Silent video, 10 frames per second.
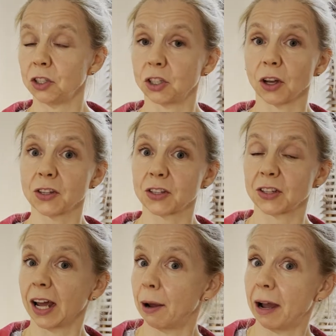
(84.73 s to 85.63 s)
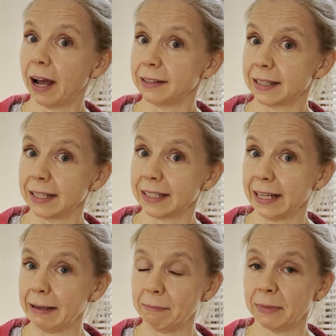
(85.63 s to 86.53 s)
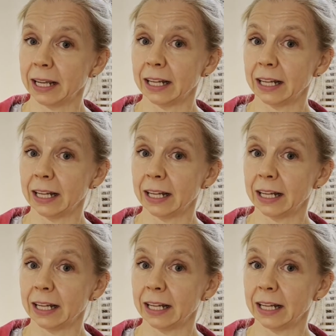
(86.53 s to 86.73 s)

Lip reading: just as the same